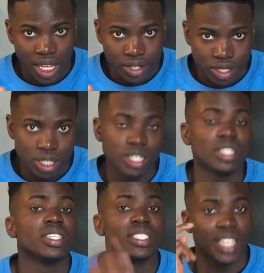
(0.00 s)
later.
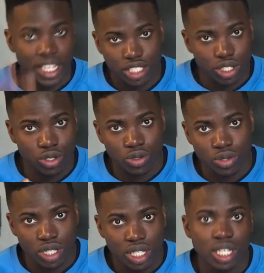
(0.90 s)
Stay
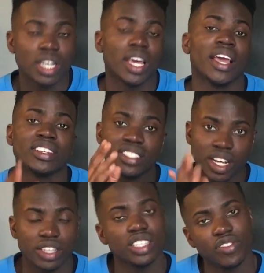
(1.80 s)
tuned and
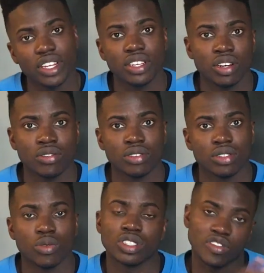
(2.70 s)
share this video
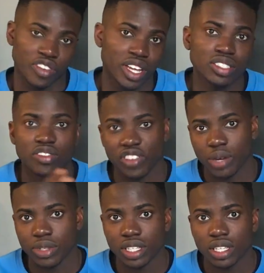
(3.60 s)
with your friends, your
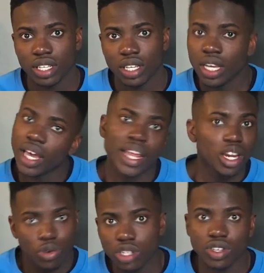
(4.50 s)
family, and
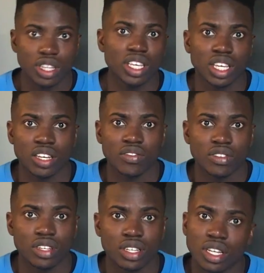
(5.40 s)
anyone you can think of.
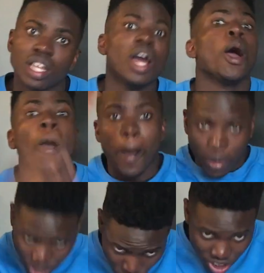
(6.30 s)

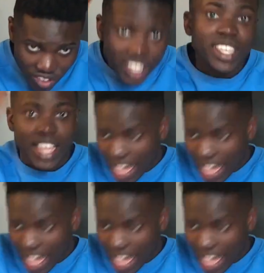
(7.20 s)
Chalktivity